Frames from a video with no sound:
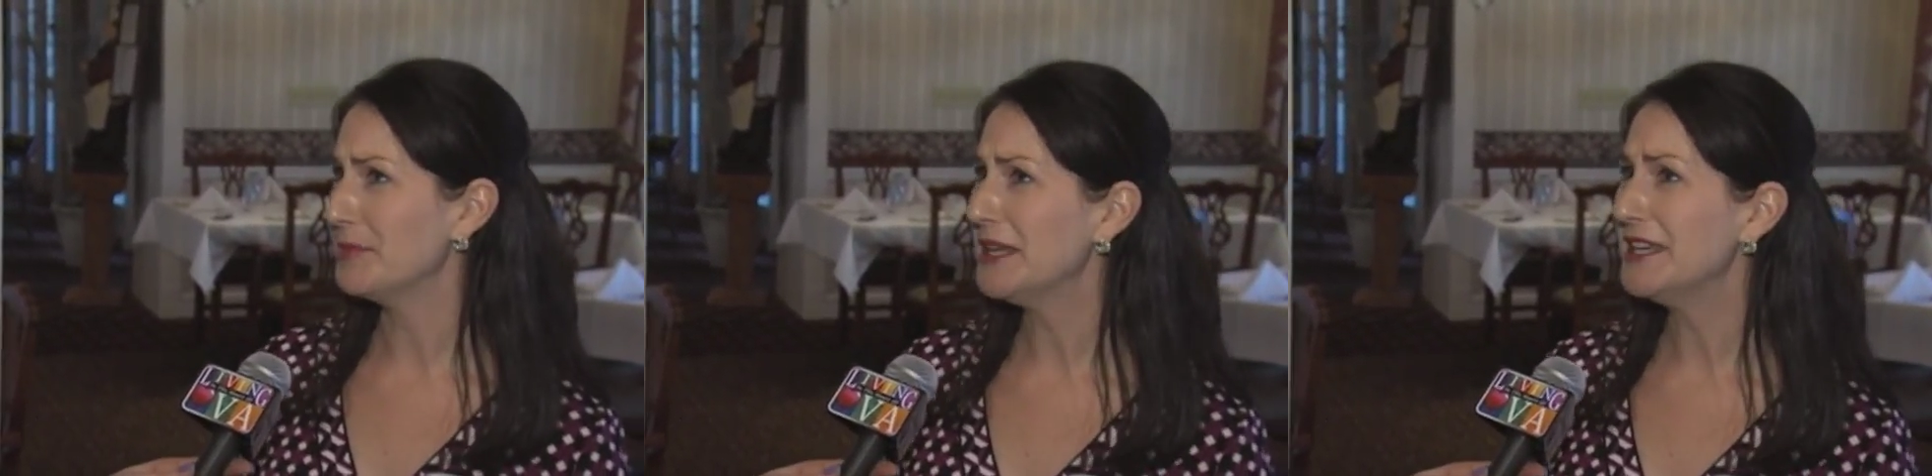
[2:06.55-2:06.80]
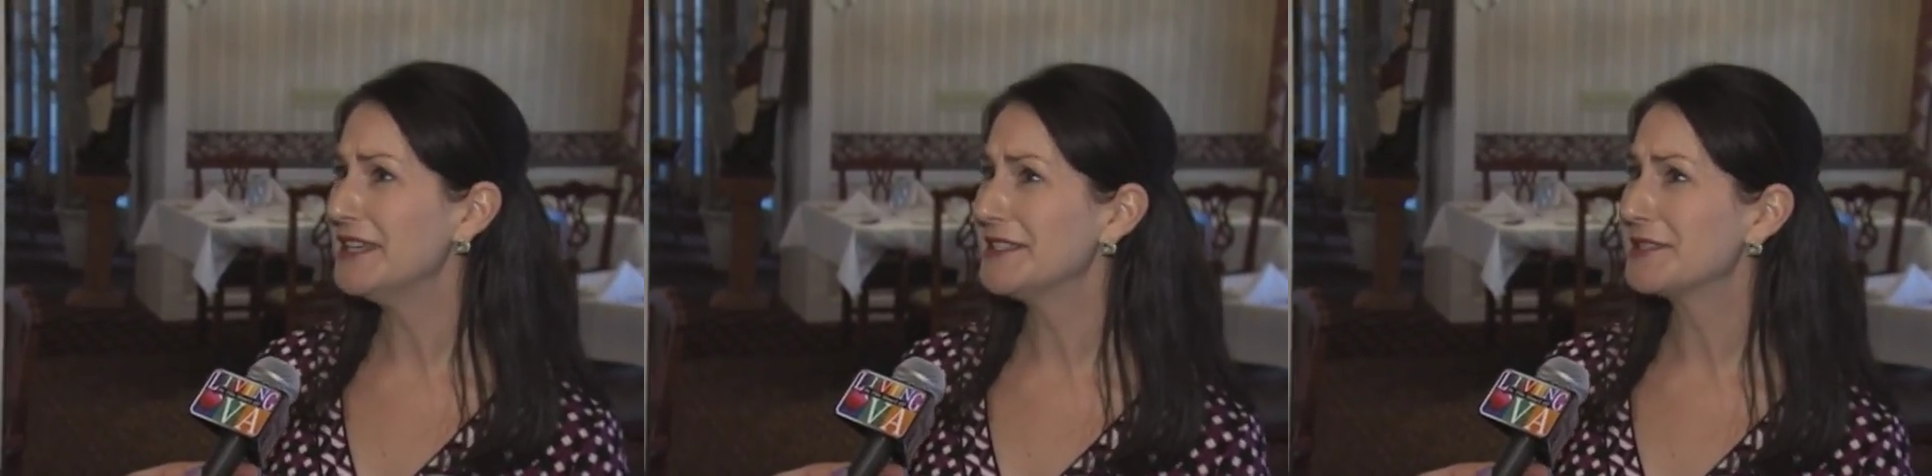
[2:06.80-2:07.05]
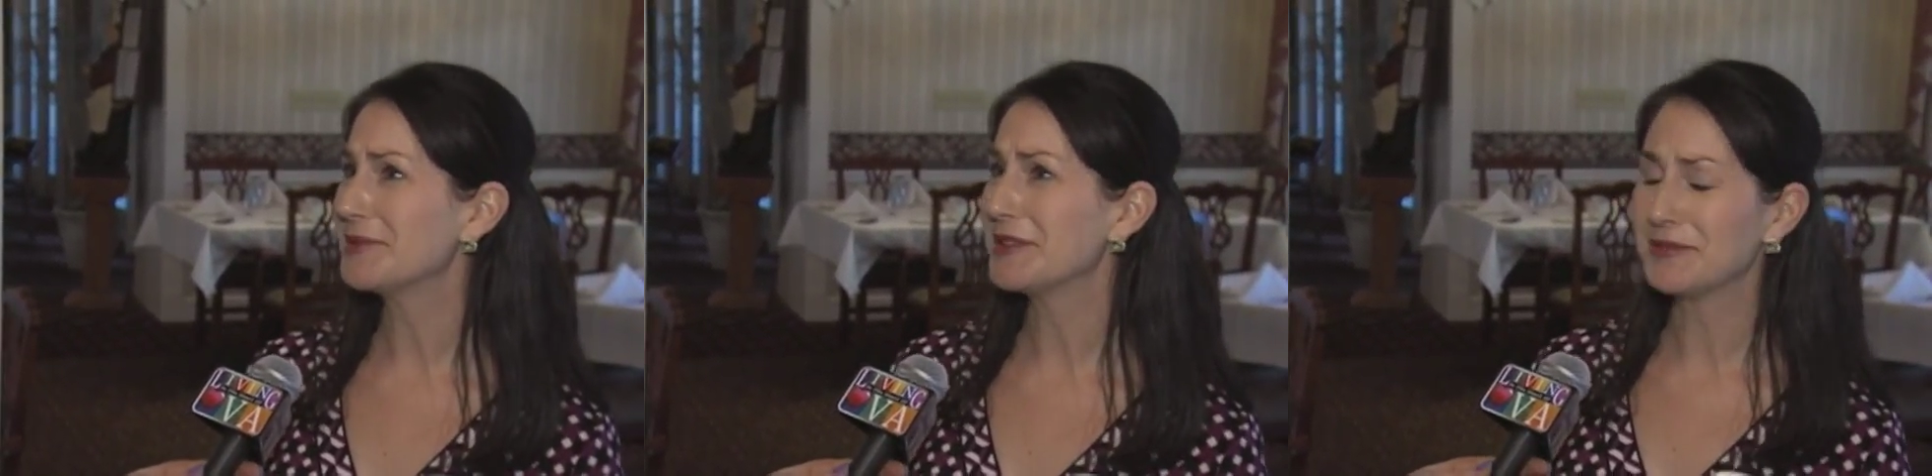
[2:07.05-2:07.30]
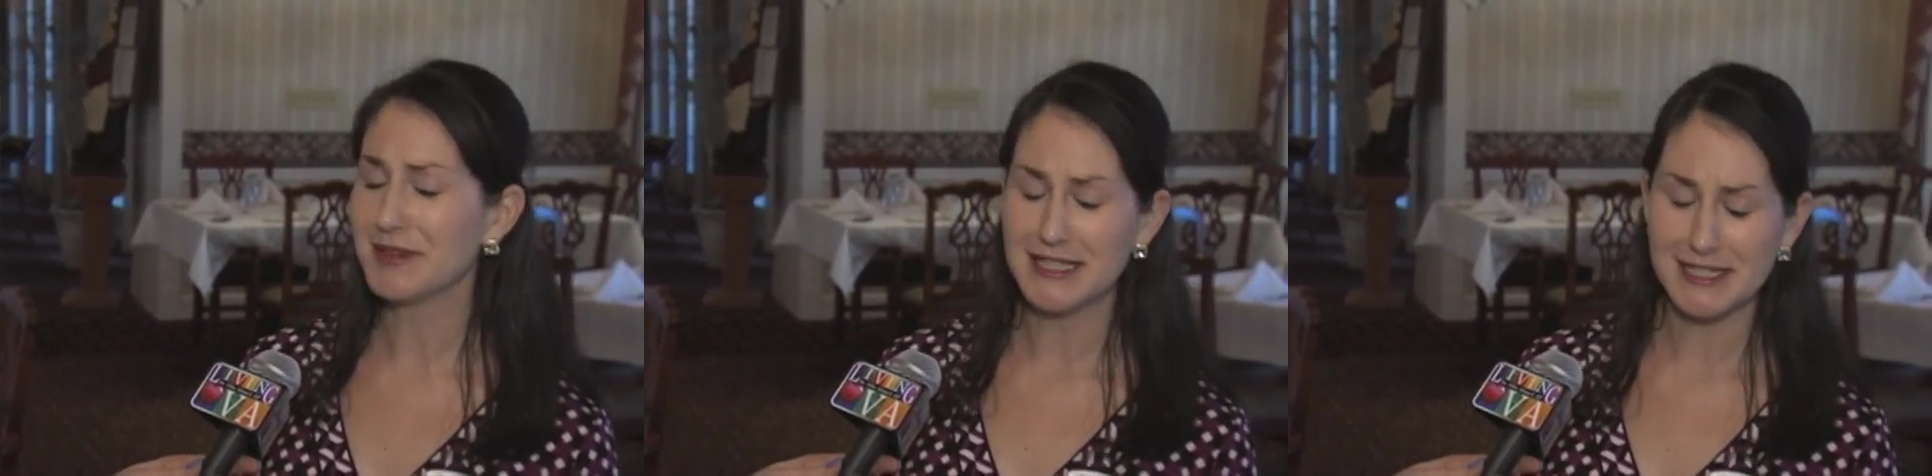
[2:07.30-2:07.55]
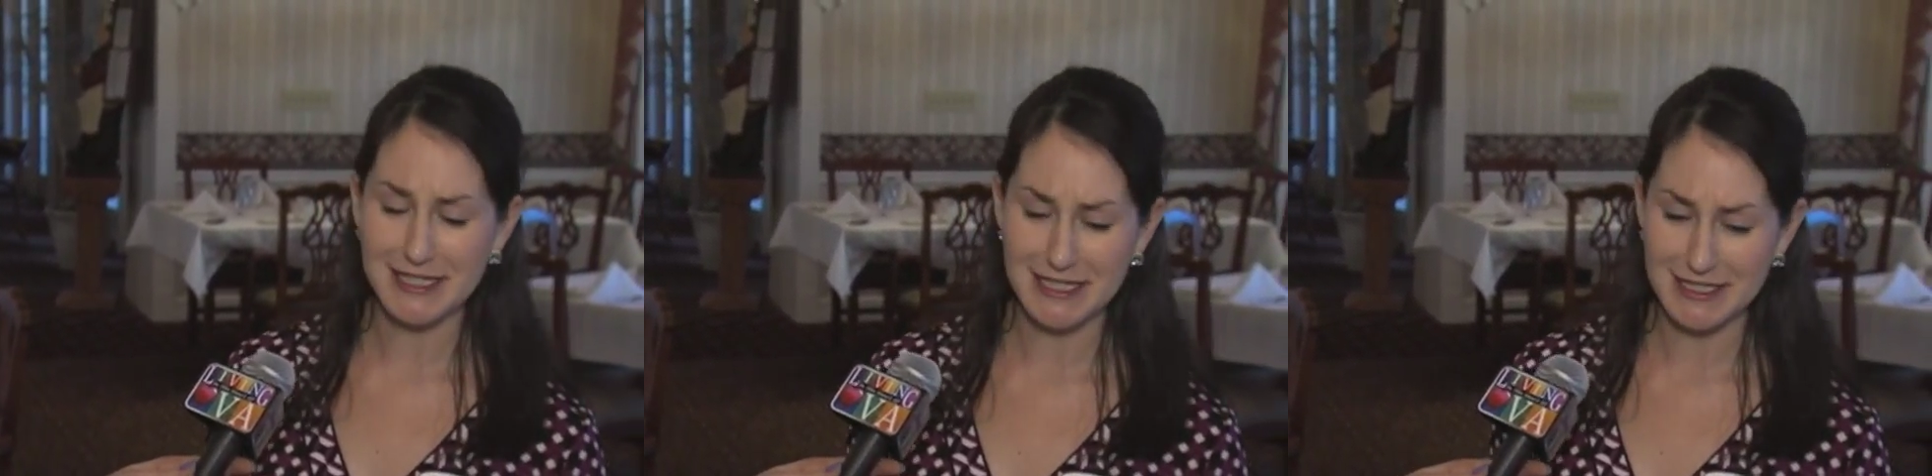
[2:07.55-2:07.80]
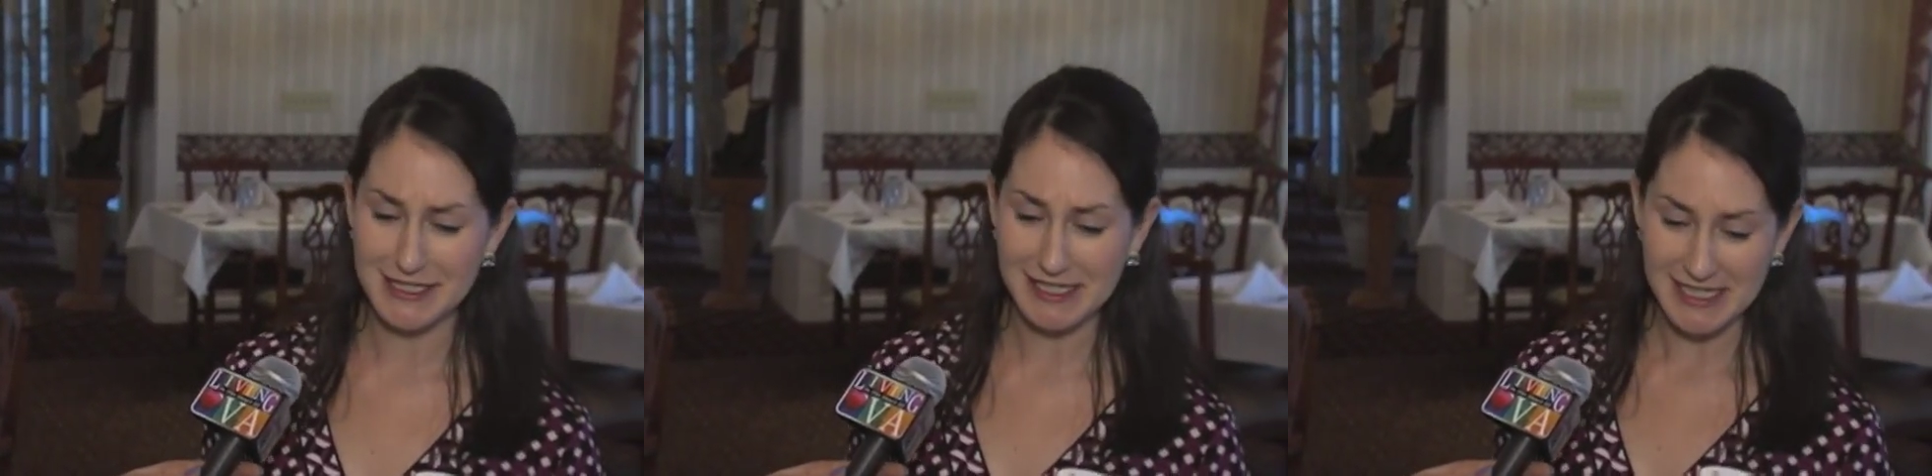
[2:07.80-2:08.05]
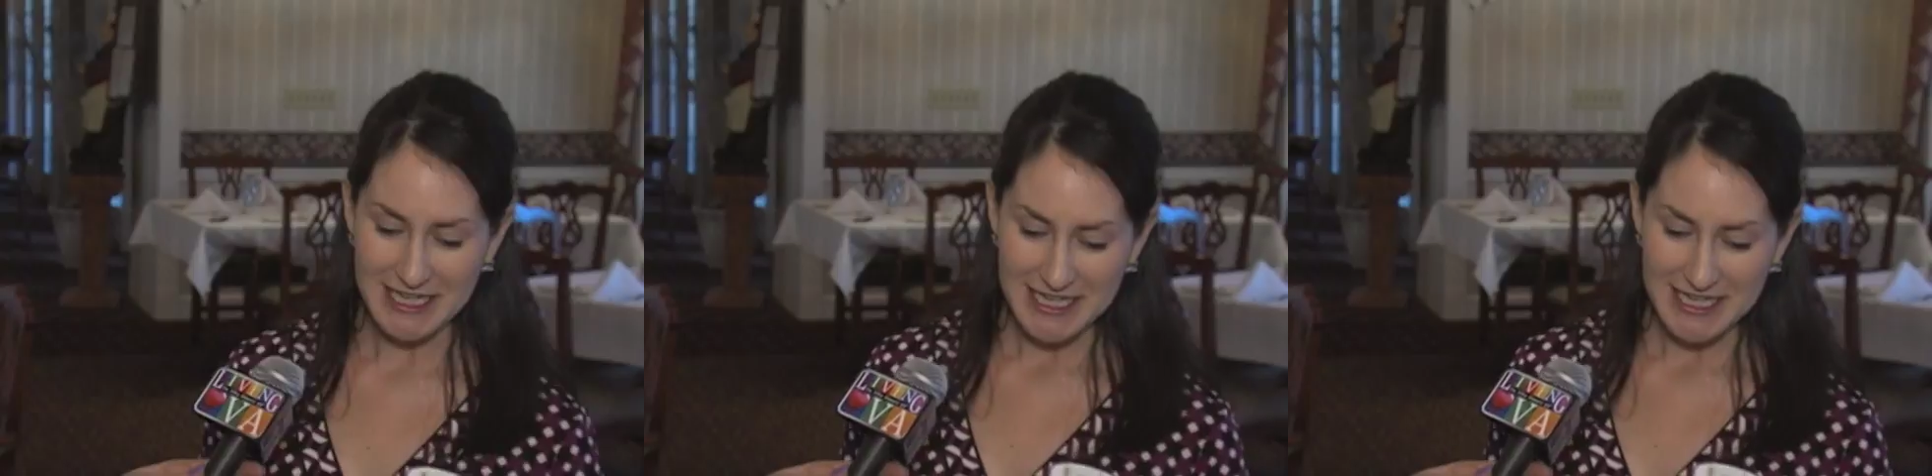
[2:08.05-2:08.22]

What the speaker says: peas with the residents.